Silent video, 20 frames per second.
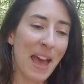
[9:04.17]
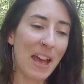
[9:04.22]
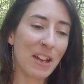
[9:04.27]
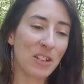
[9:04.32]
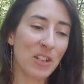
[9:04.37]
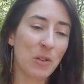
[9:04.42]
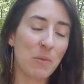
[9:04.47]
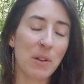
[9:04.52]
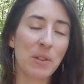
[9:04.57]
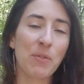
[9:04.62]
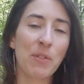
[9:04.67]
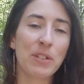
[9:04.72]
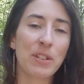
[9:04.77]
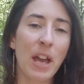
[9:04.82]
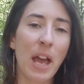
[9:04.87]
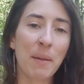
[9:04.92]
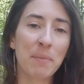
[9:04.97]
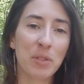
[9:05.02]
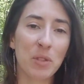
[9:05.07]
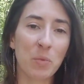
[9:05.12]
that 2 or 3
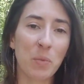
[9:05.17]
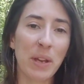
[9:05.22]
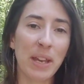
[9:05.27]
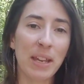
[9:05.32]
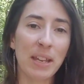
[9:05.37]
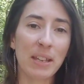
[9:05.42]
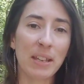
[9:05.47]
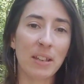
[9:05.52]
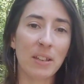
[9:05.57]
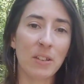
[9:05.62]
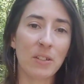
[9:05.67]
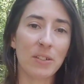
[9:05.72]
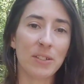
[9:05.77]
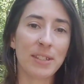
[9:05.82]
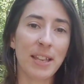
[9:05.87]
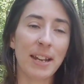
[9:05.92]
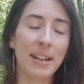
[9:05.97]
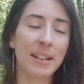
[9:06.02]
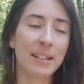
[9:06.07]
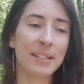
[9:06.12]
times a week you're
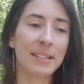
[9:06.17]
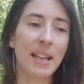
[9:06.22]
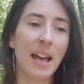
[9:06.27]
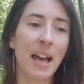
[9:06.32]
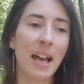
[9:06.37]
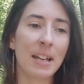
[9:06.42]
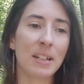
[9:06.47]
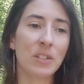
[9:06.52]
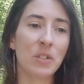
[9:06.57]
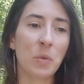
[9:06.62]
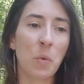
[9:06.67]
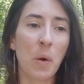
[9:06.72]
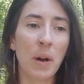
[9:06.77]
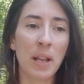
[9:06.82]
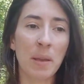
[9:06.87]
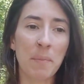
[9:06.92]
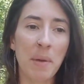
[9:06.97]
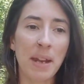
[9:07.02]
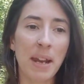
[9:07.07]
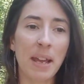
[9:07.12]
setting aside
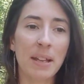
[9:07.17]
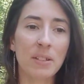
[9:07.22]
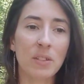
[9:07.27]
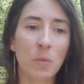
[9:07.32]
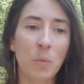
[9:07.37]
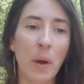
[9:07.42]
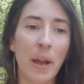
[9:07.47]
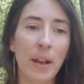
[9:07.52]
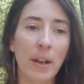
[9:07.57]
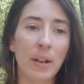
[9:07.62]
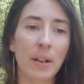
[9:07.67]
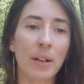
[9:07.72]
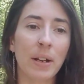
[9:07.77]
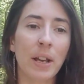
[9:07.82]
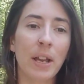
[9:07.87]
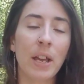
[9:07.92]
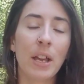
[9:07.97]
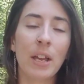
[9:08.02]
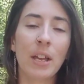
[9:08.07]
20 minutes where